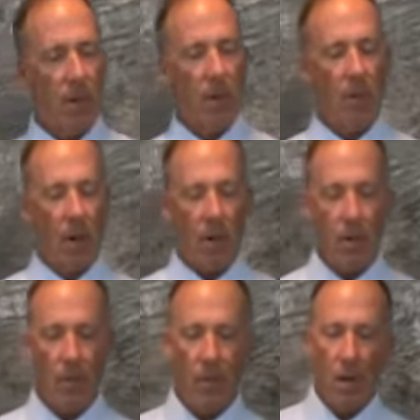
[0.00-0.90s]
The other part you
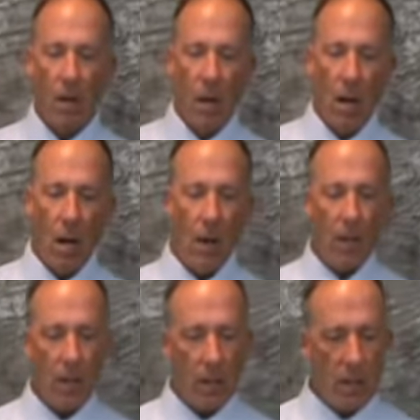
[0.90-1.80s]
do.
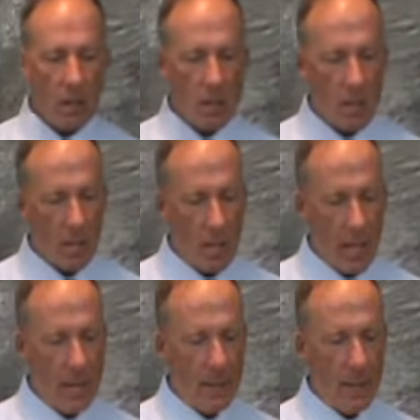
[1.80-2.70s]
Alright, look at this
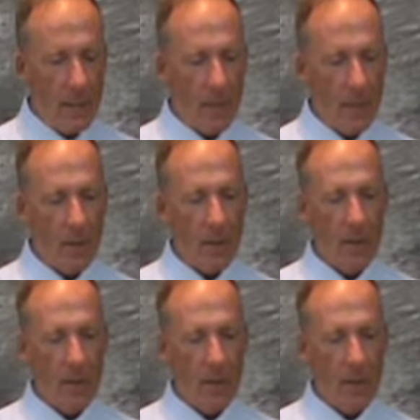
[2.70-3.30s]
line here.